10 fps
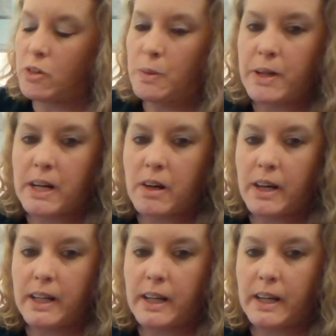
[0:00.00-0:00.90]

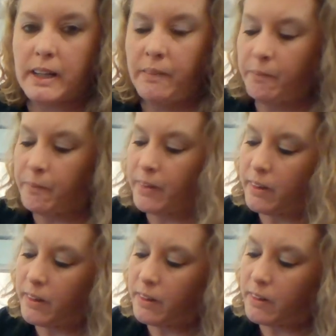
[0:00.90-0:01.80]
America,
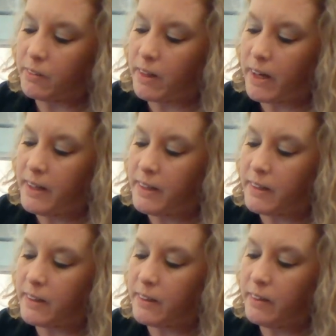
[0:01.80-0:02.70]
right
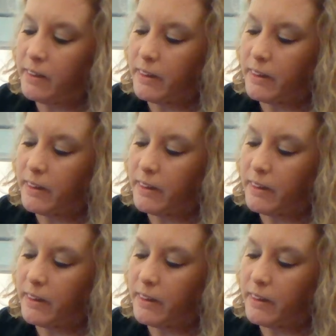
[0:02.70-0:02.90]
here.